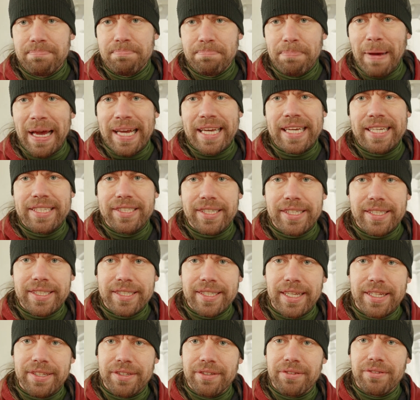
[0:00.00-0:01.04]

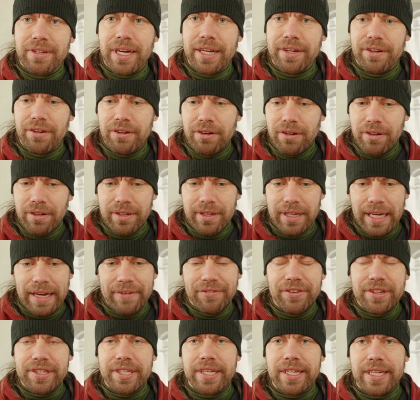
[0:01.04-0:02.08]
packages that you get
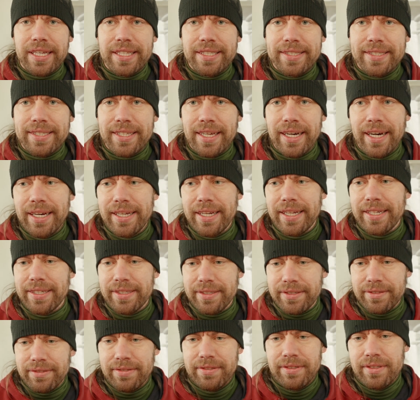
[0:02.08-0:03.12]
everything inside,
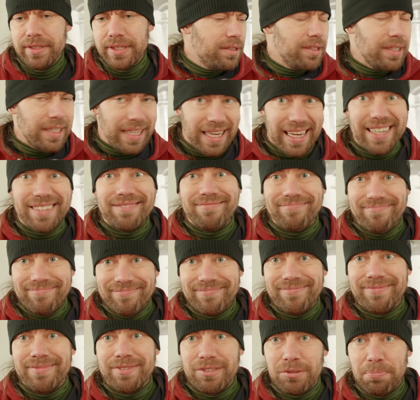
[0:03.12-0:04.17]
and yeah,
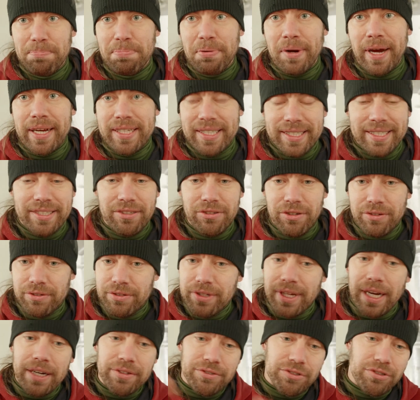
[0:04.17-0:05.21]
the price has gone
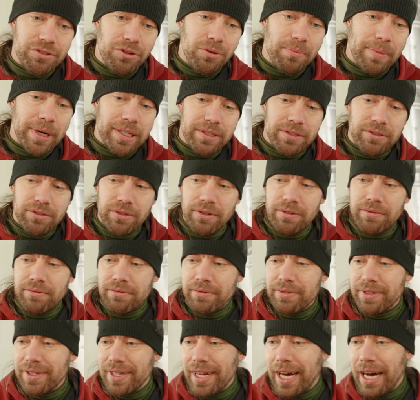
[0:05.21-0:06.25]
down so much, so
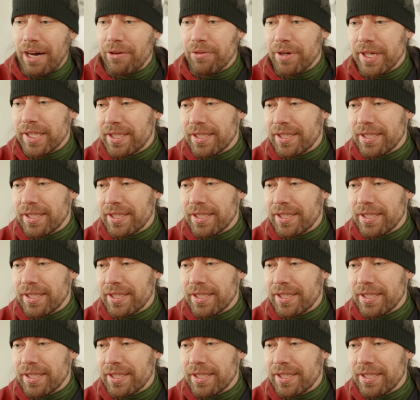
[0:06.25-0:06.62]
now